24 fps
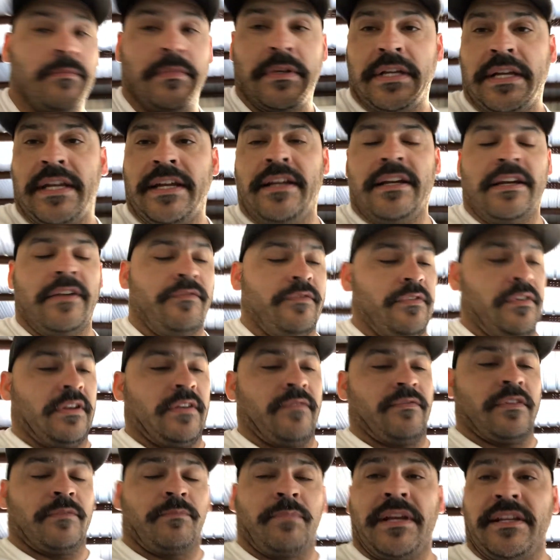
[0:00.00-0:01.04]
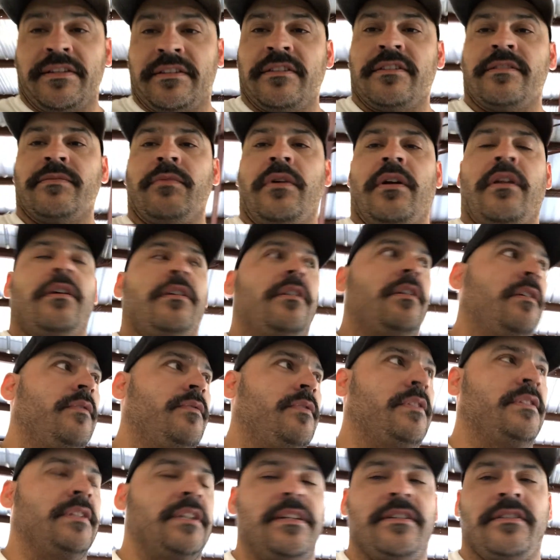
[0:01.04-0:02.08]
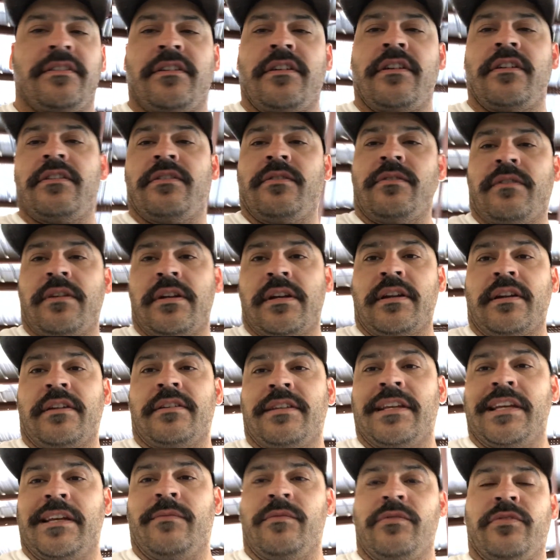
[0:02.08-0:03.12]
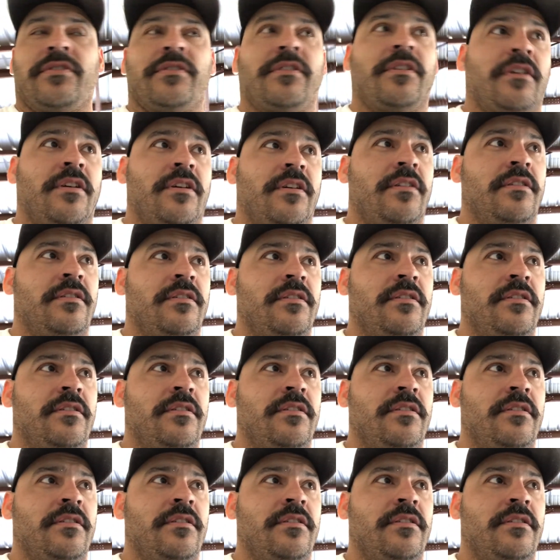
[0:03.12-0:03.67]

If the piece is small enough, it's easier to do it on a table saw.